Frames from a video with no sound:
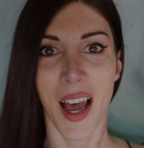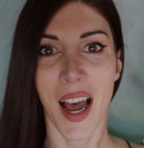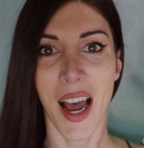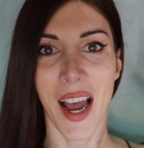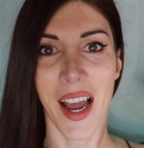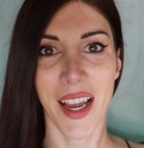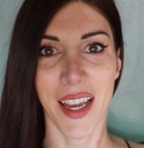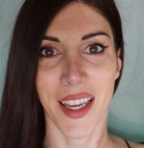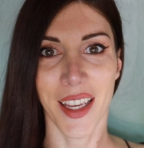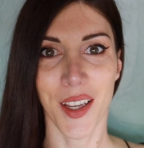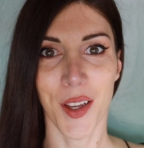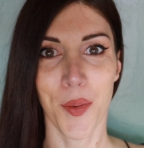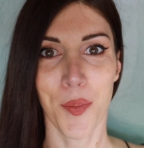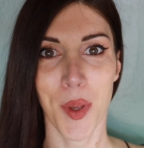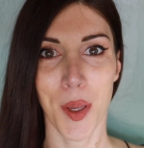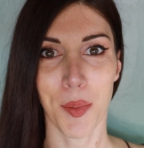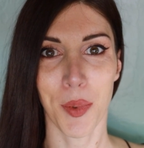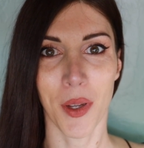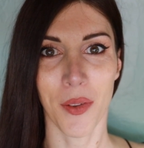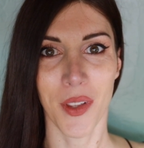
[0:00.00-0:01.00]
Hi,
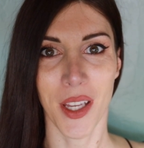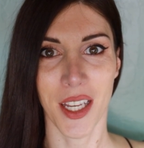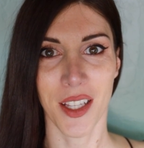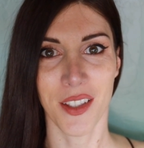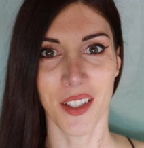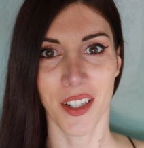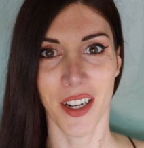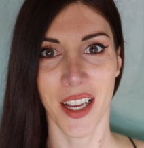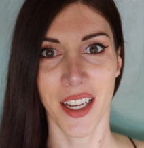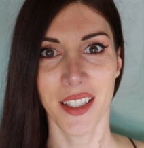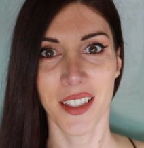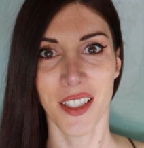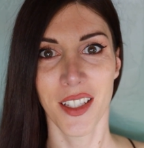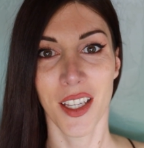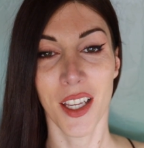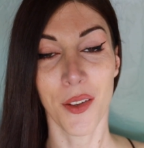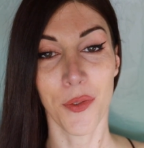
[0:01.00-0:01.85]
people of the internet.